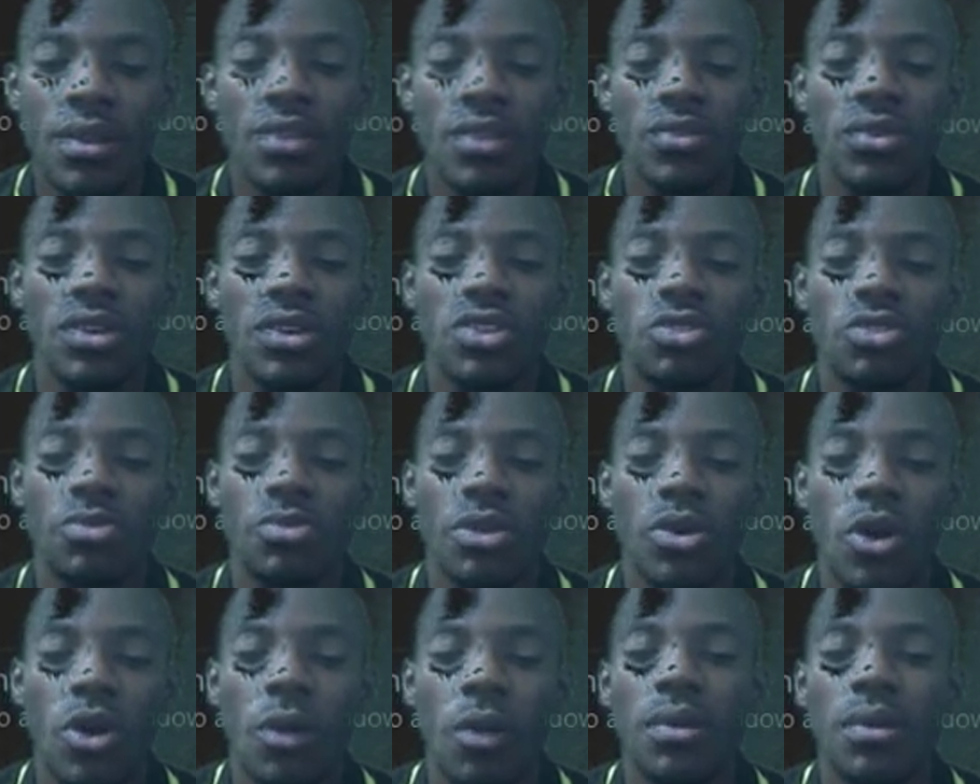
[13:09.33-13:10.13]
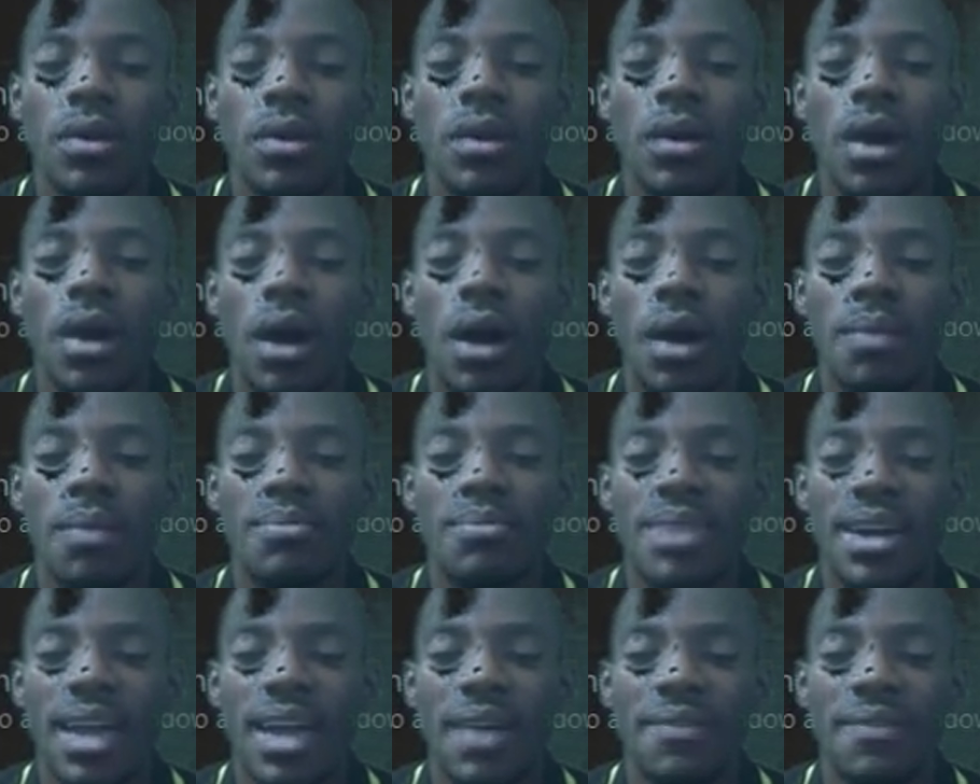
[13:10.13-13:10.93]
So it will become
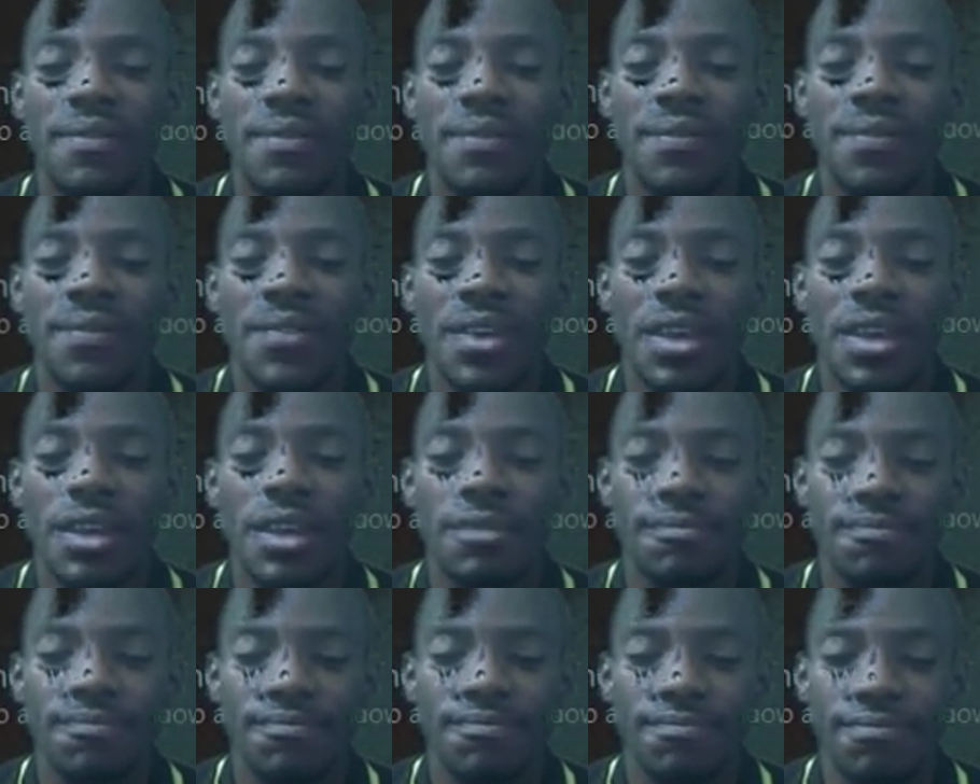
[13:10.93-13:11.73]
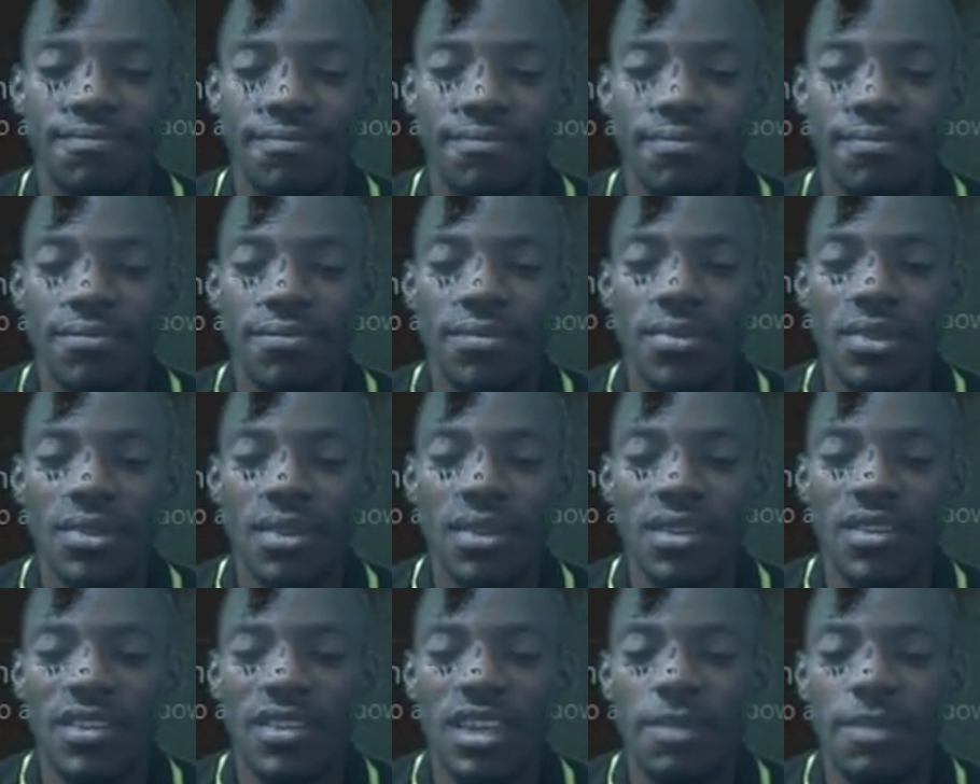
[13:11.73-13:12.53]
bracket VC
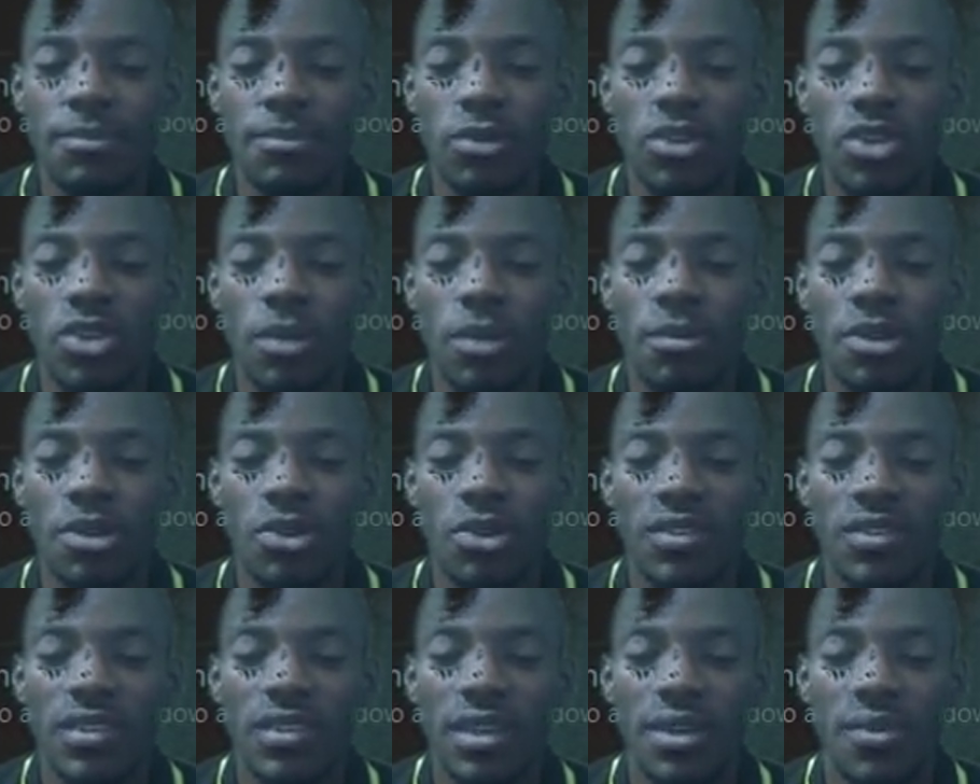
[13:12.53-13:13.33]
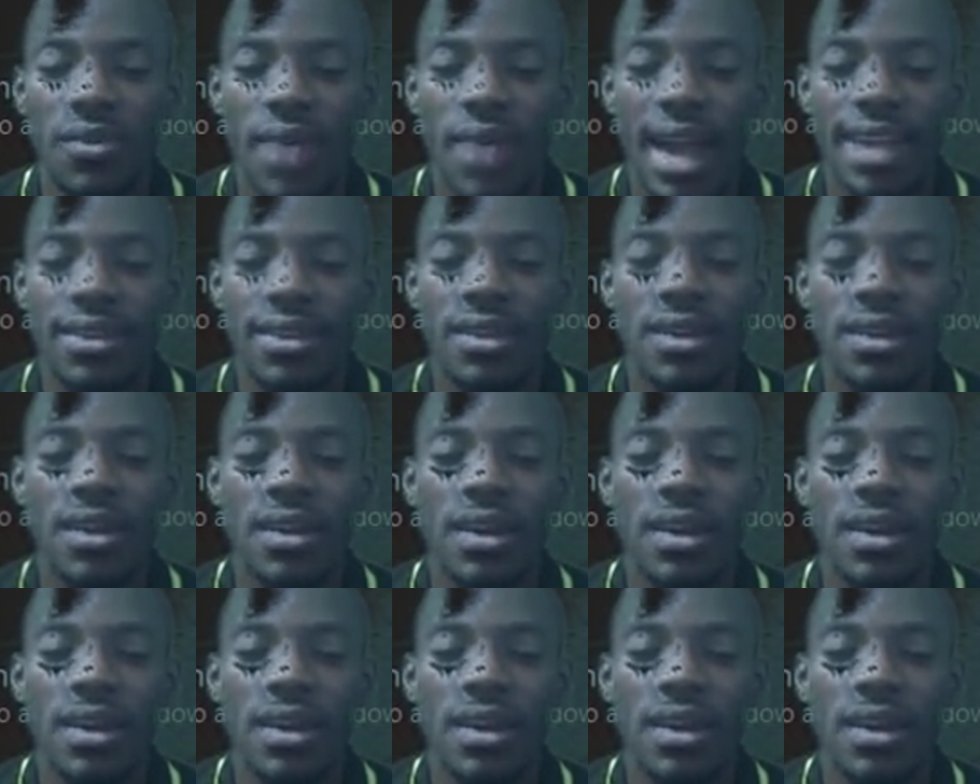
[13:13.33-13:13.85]
plus WC, right?